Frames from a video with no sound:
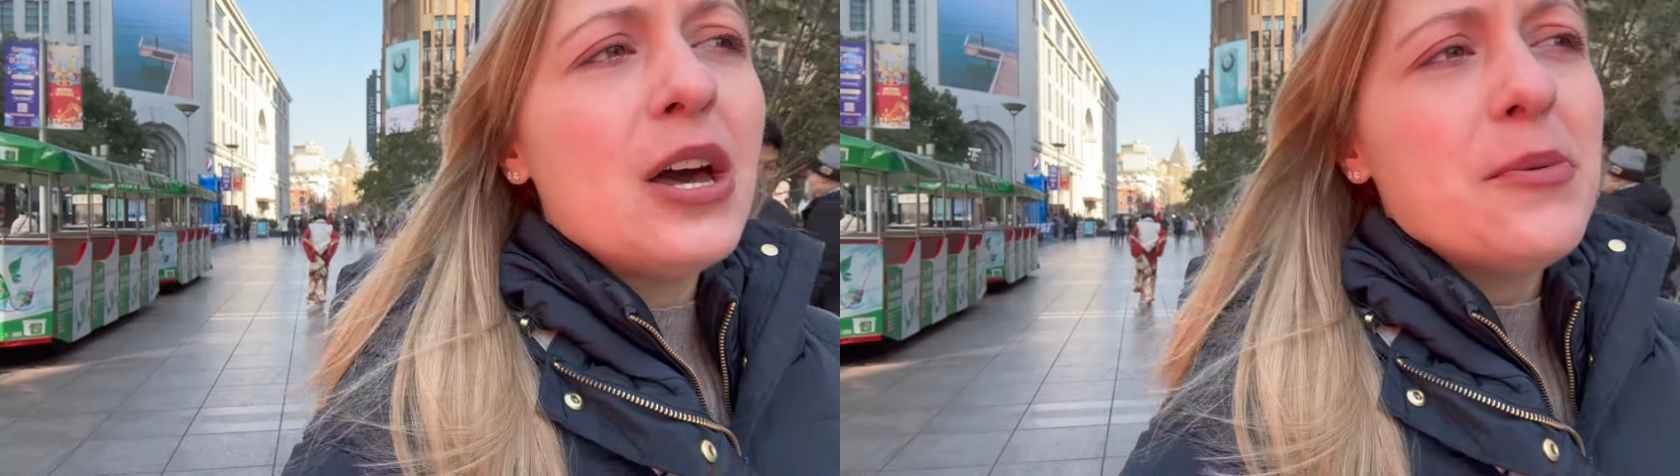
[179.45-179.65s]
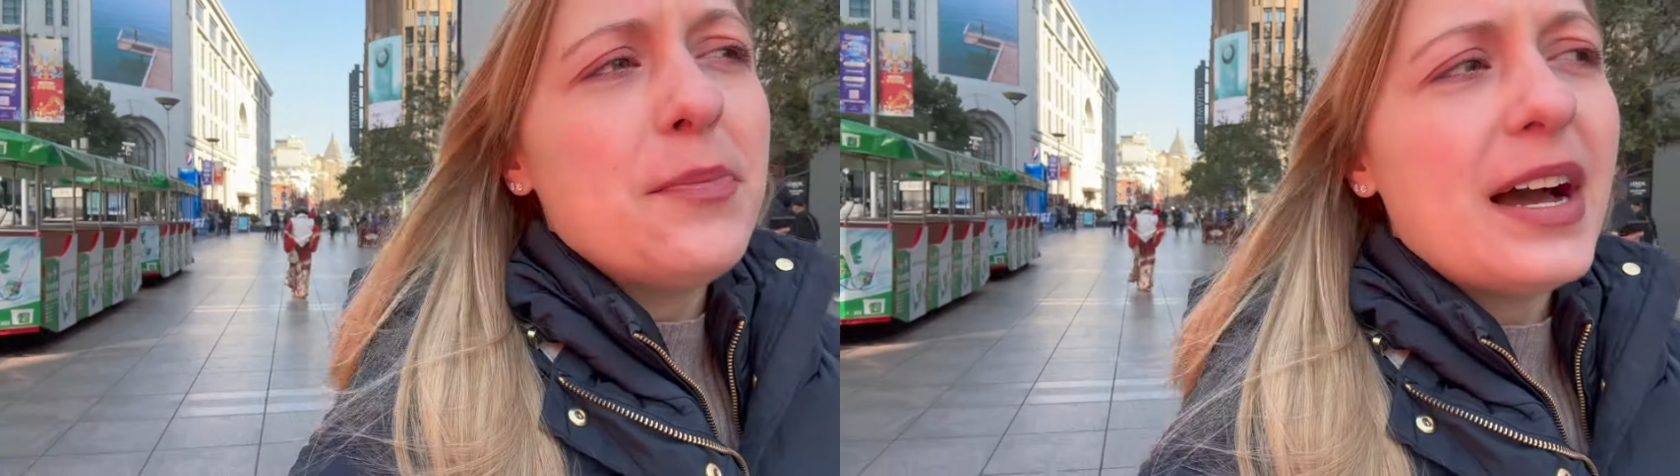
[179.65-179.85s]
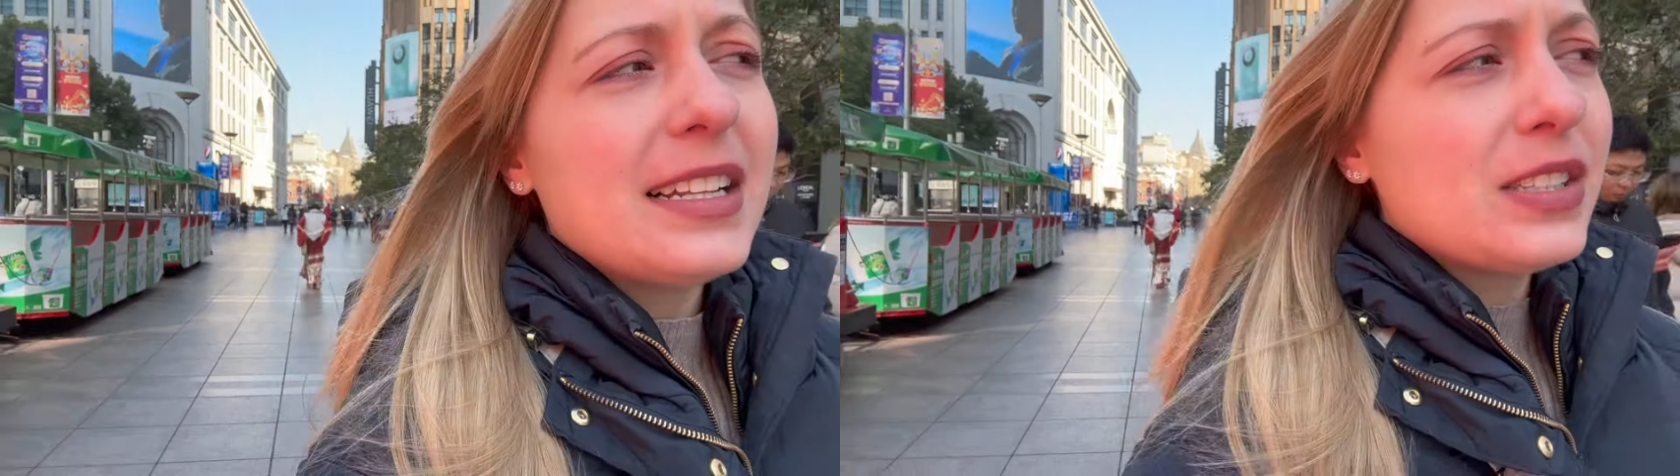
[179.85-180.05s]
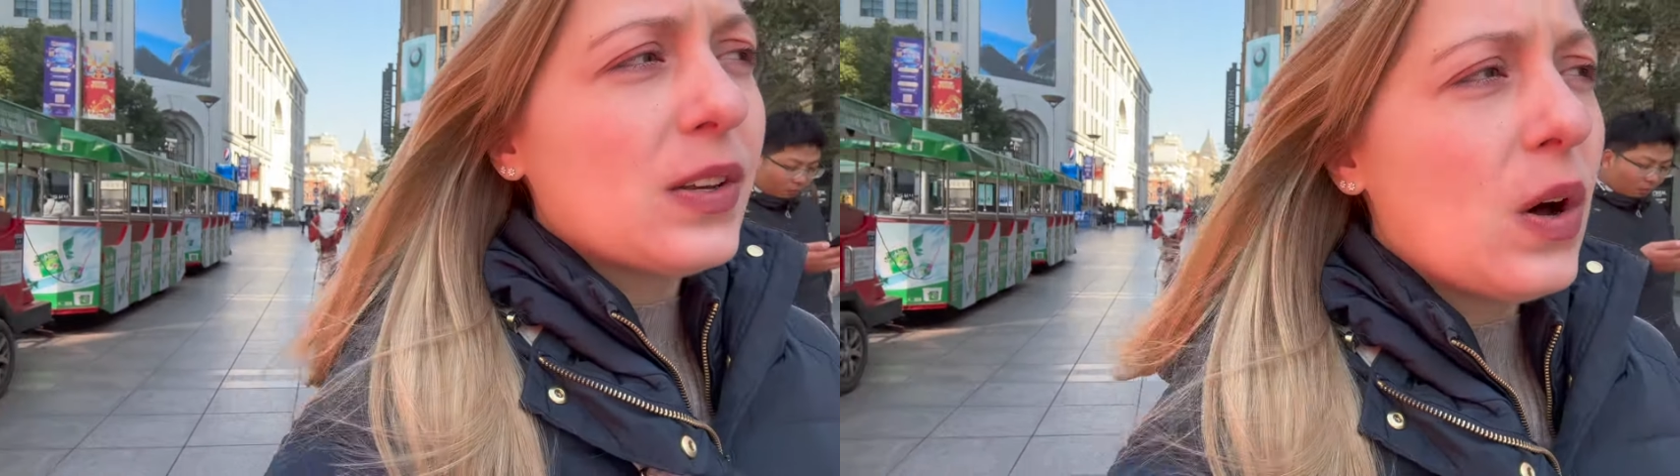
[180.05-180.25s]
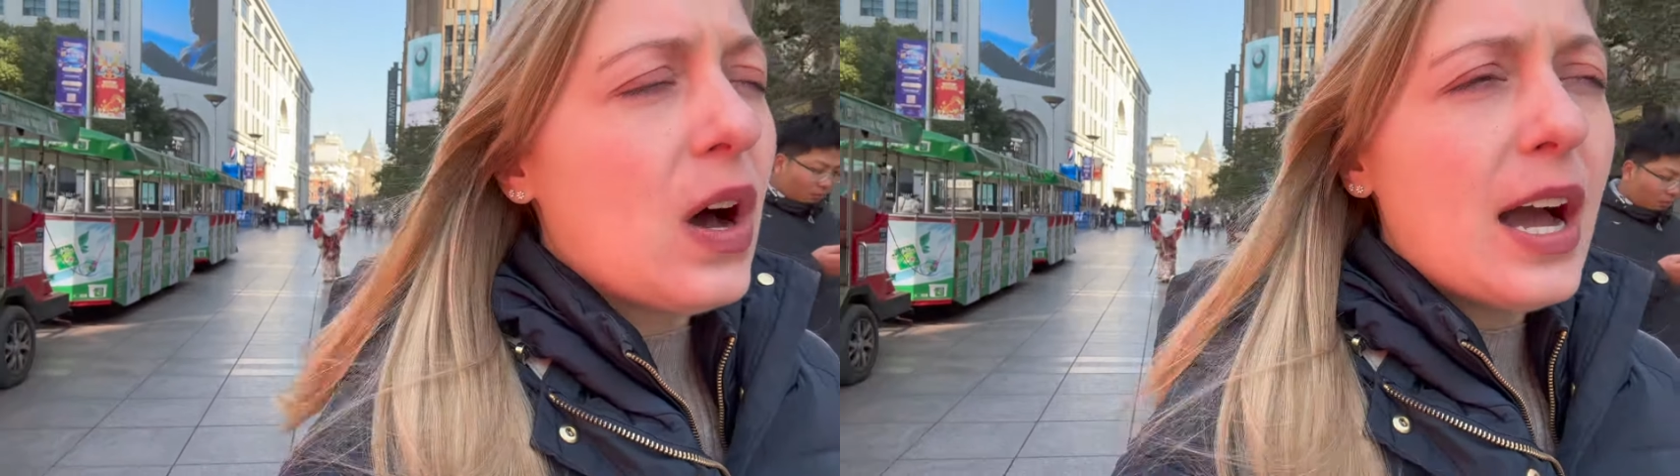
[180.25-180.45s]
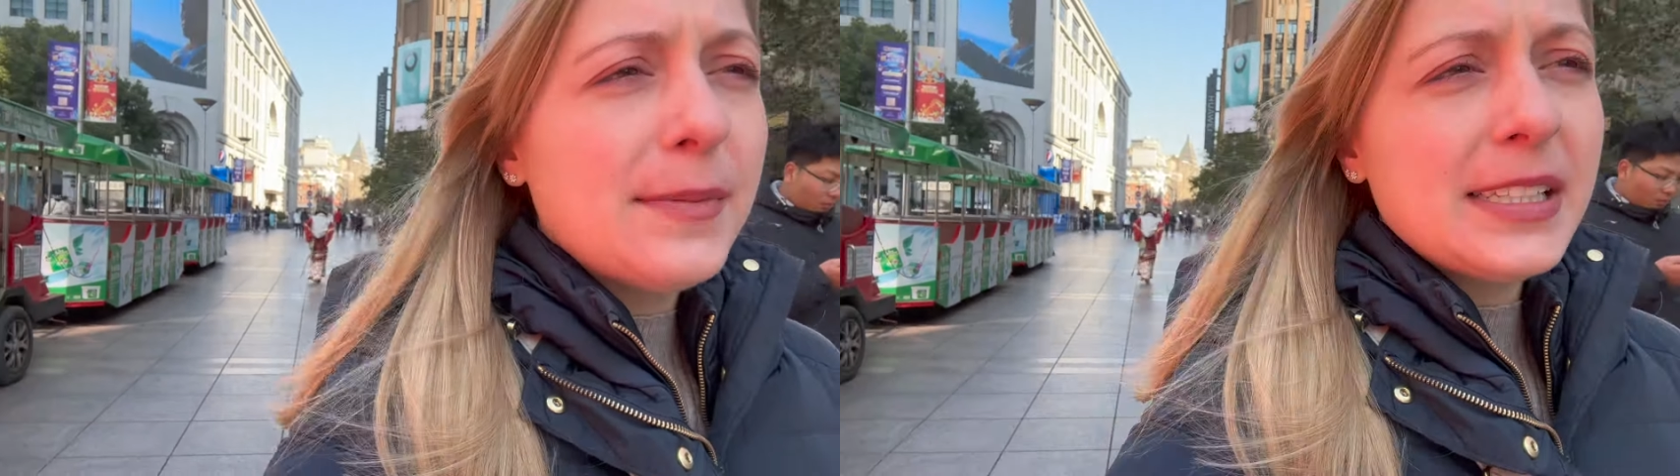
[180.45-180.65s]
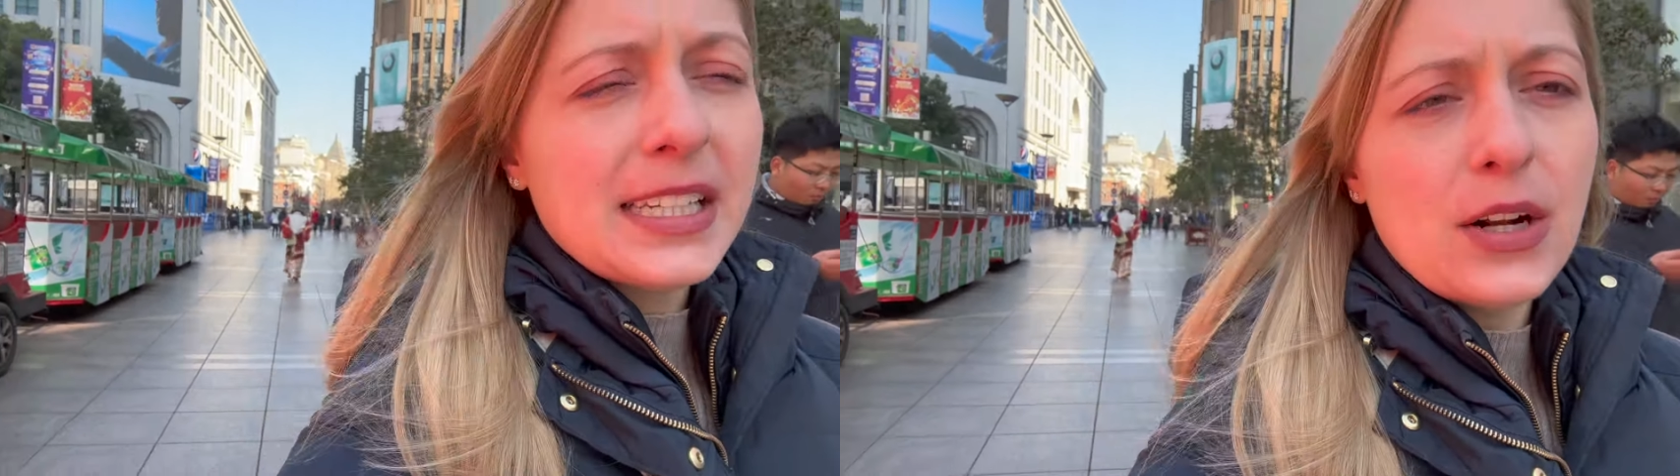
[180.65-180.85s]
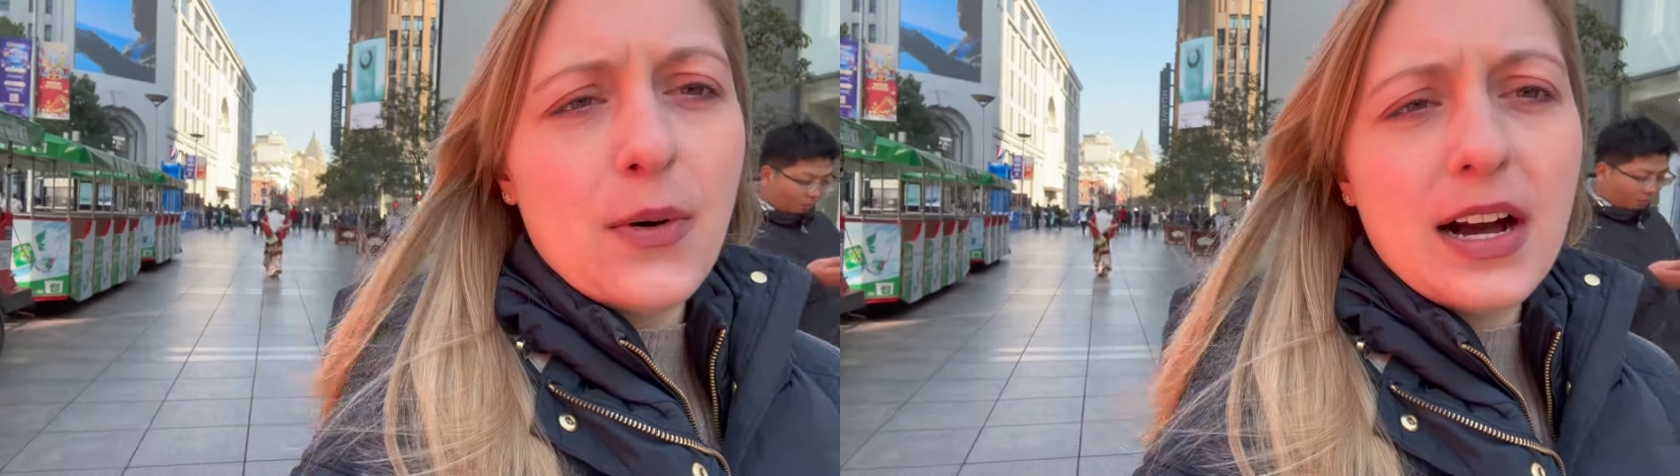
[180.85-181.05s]
But so I'm just
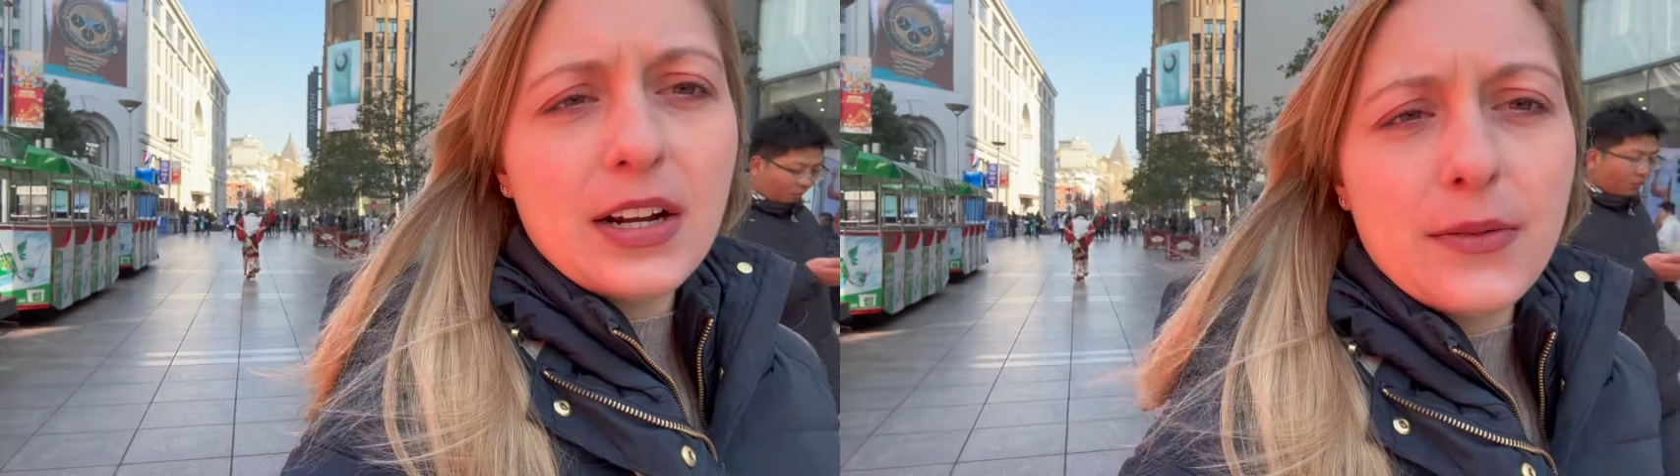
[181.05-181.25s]
gonna walk